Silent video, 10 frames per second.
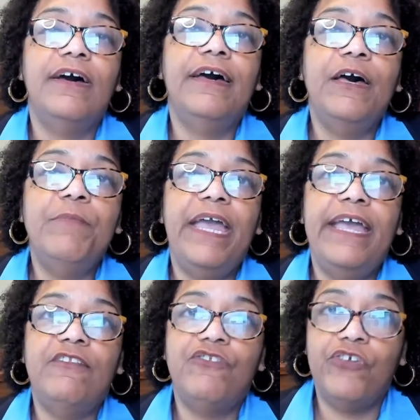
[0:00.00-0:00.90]
um,
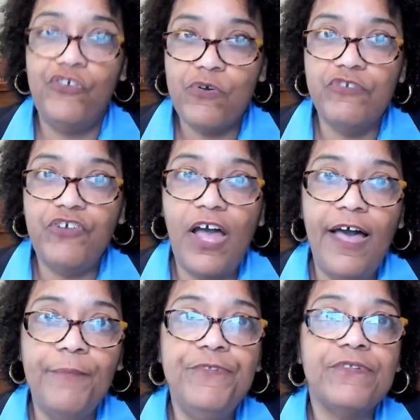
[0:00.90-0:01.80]
and secure
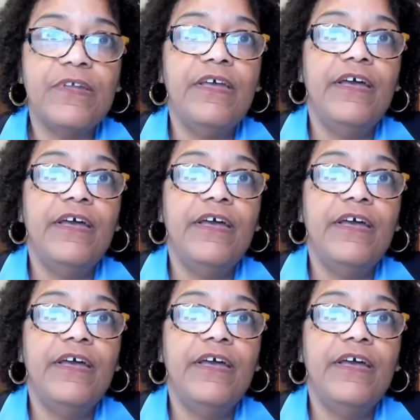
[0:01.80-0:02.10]
jobs,